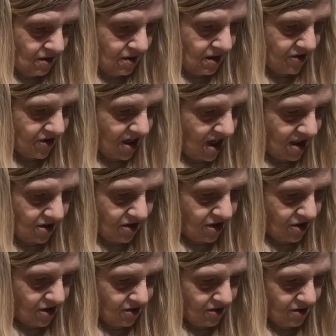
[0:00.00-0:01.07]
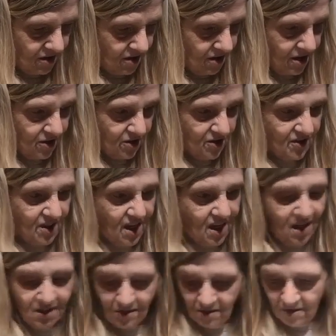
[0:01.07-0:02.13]
It's got glitter
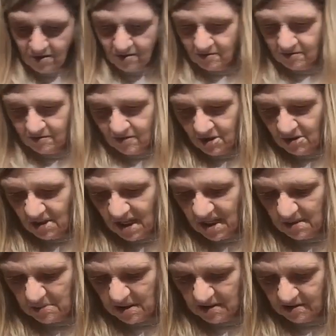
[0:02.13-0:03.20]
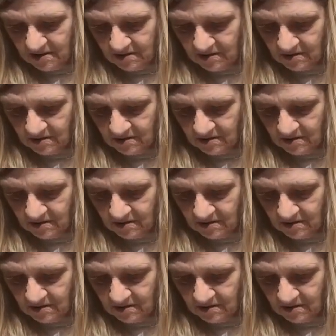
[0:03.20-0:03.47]
sand, you name it.